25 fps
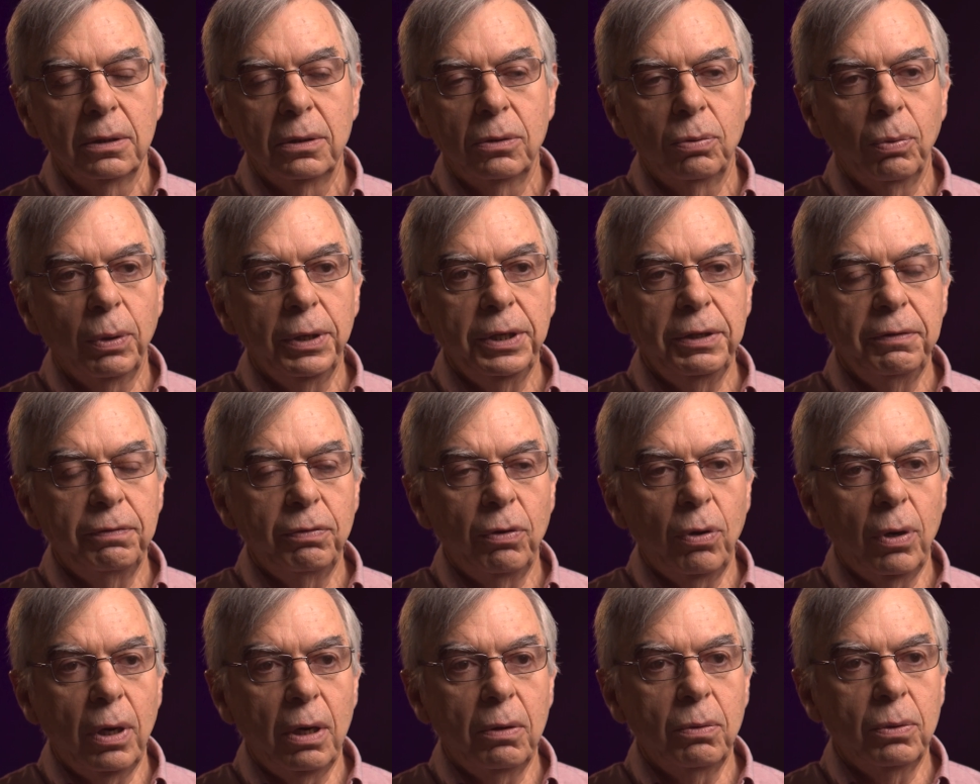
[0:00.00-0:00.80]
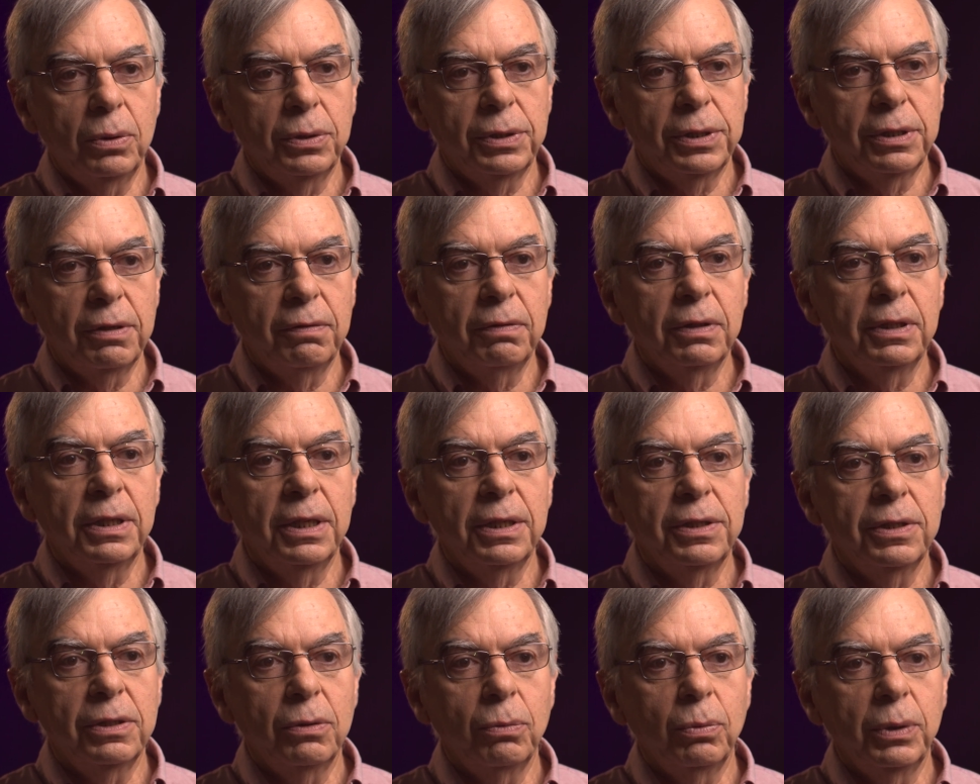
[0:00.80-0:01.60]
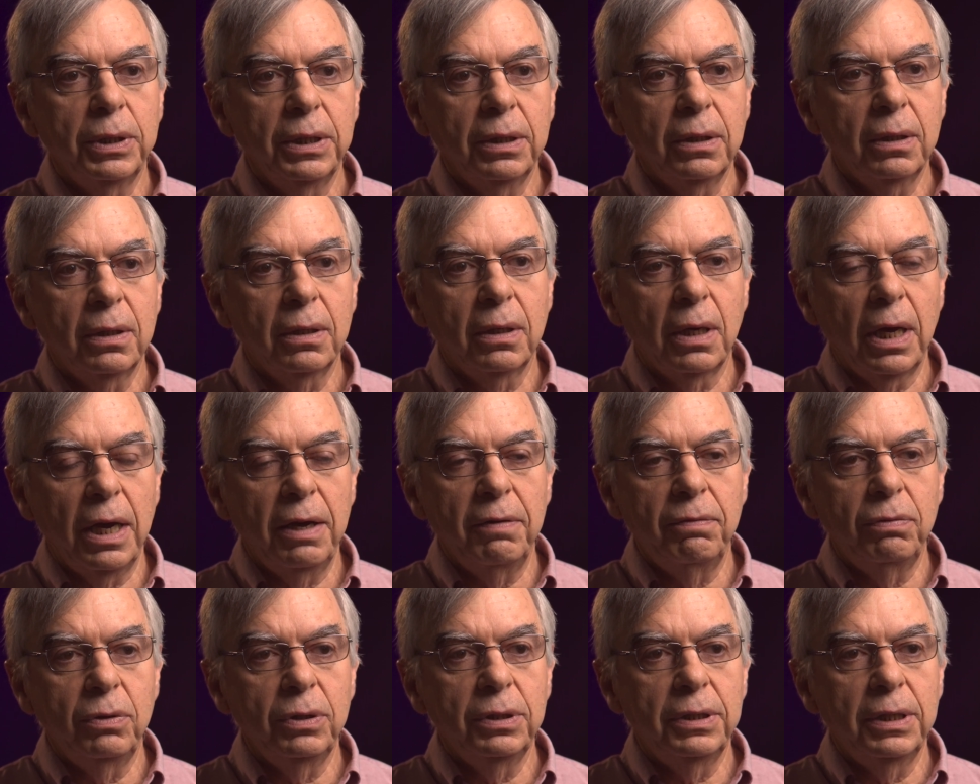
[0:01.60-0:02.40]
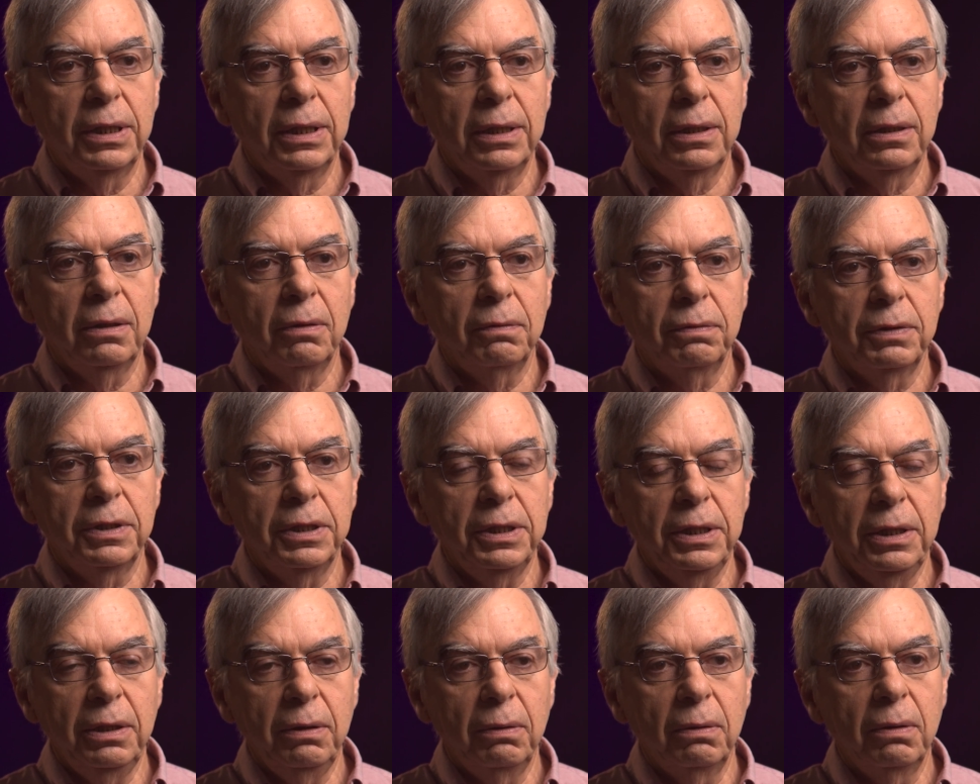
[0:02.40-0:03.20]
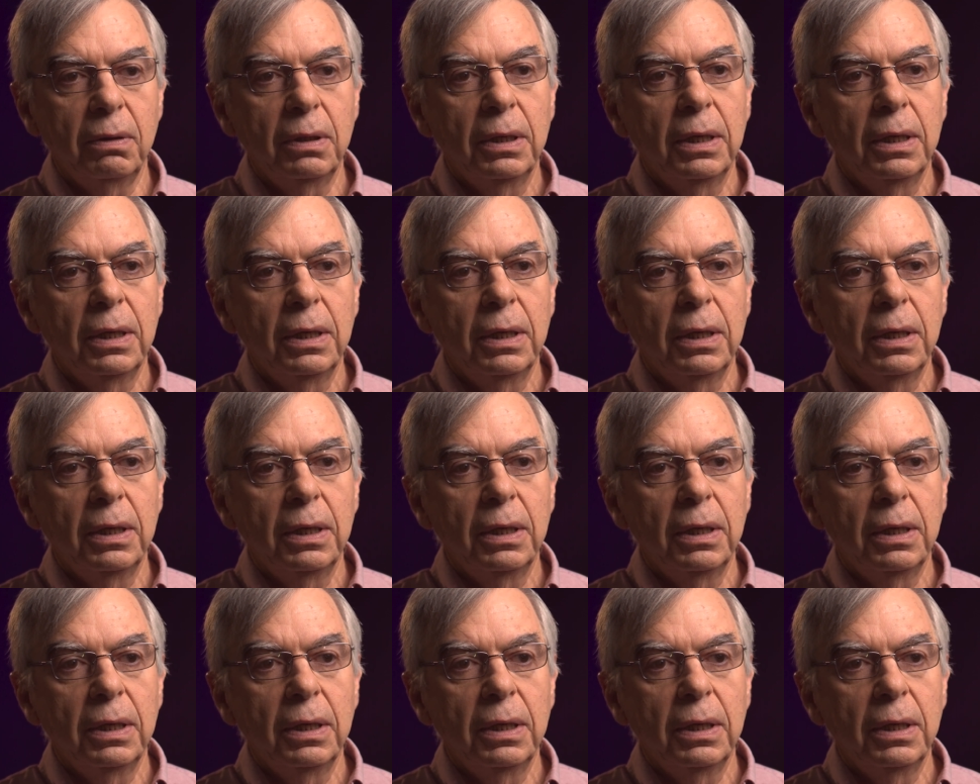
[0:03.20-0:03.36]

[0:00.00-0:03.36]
24 hours, 7 days a week, every day of the year.